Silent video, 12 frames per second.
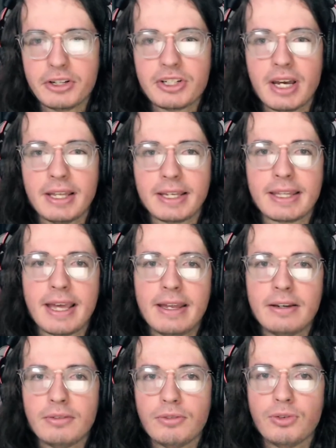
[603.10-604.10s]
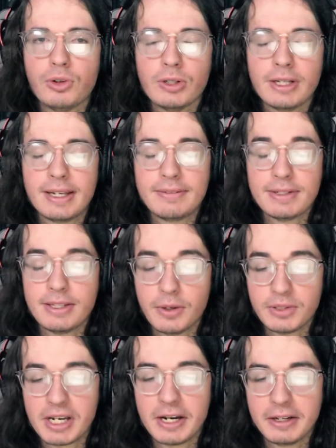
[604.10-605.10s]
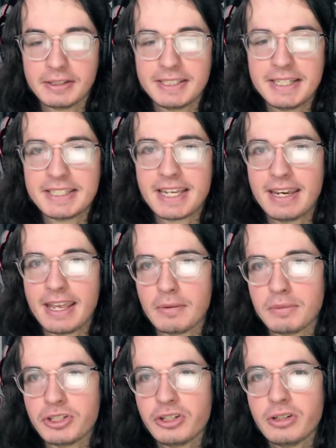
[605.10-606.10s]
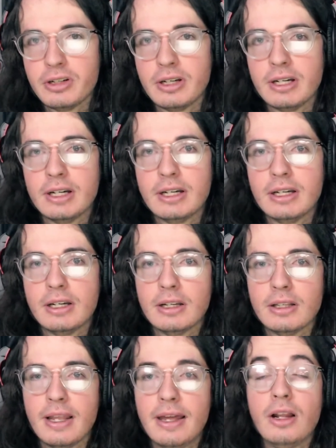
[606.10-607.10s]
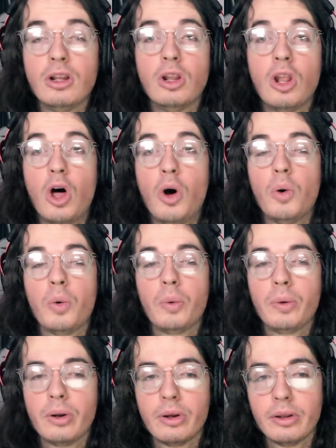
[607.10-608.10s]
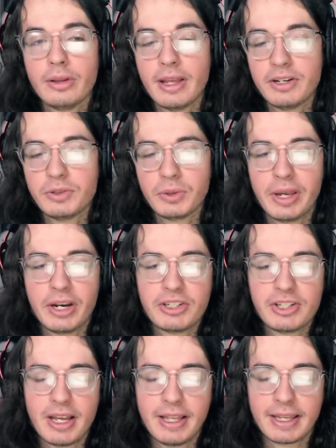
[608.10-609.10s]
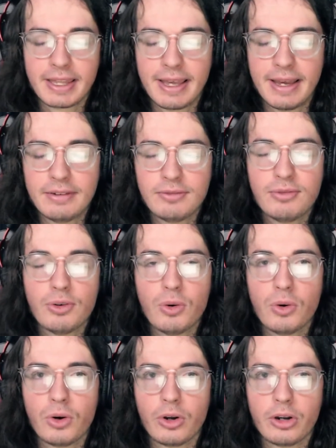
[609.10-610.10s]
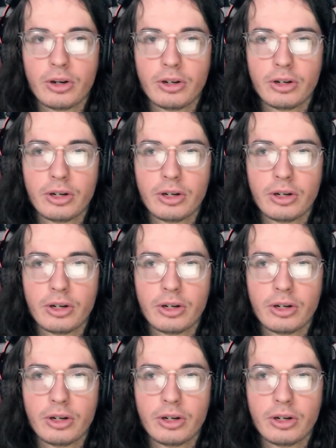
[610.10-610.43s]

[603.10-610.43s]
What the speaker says: or a shot like that for even those higher leagues and amateur, let alone that you'll get a shot like that for,